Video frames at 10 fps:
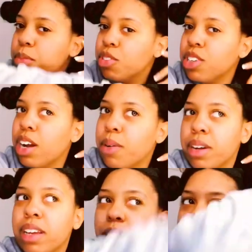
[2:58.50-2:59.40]
the shower
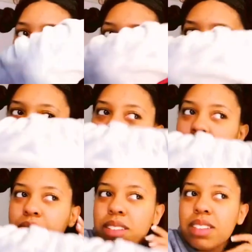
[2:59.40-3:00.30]
anyway, so
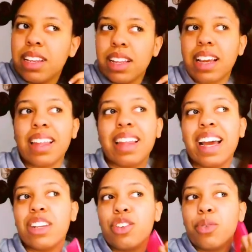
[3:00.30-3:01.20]
it's not like a lot
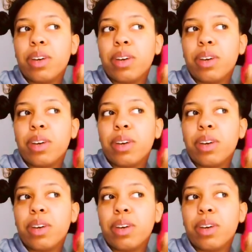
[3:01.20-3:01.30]
to